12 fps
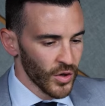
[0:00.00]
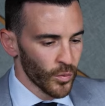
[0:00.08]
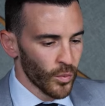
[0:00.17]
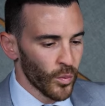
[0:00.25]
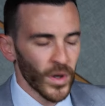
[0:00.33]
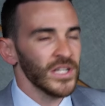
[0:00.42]

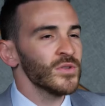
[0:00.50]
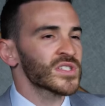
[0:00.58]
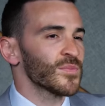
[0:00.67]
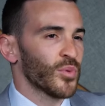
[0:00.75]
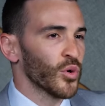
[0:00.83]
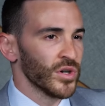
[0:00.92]
What do you
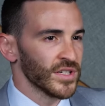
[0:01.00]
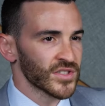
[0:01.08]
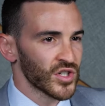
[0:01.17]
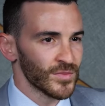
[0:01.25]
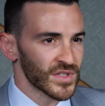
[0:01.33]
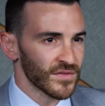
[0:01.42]
support in
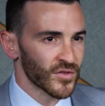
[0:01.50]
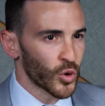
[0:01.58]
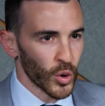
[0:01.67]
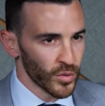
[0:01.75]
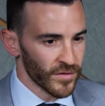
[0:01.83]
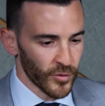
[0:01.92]
terms of
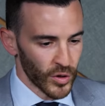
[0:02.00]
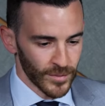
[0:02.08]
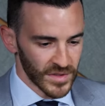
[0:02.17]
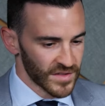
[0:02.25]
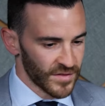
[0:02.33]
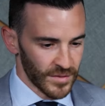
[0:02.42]
court
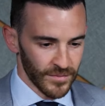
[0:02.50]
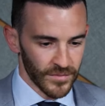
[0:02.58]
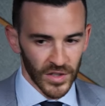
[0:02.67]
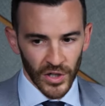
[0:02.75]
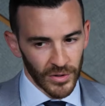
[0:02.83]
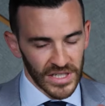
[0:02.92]
reforms, from,
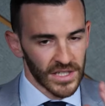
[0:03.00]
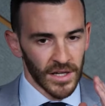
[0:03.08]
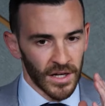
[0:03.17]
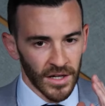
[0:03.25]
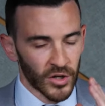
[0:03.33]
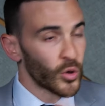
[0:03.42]
you
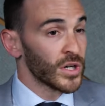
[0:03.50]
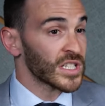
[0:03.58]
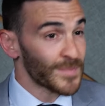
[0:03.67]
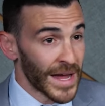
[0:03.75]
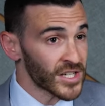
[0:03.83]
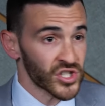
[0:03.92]
know, court
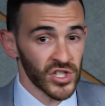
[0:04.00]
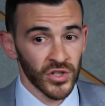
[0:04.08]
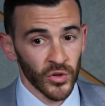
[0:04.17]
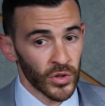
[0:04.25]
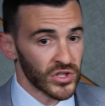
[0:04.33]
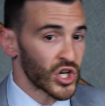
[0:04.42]

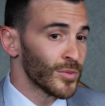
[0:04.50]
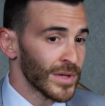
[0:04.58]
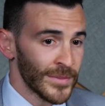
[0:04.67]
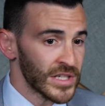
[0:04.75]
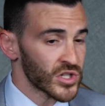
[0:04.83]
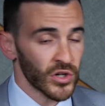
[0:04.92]
expansion or term
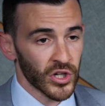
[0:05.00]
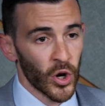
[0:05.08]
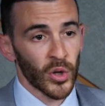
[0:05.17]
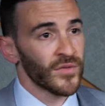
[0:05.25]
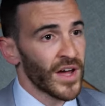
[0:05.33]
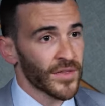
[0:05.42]
limits or a
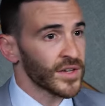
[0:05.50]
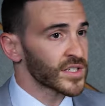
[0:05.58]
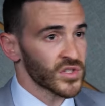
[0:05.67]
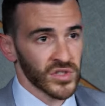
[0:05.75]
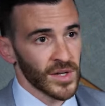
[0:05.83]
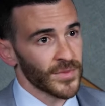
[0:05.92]
code of
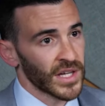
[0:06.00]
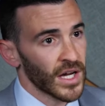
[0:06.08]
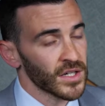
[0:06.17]
ethics or something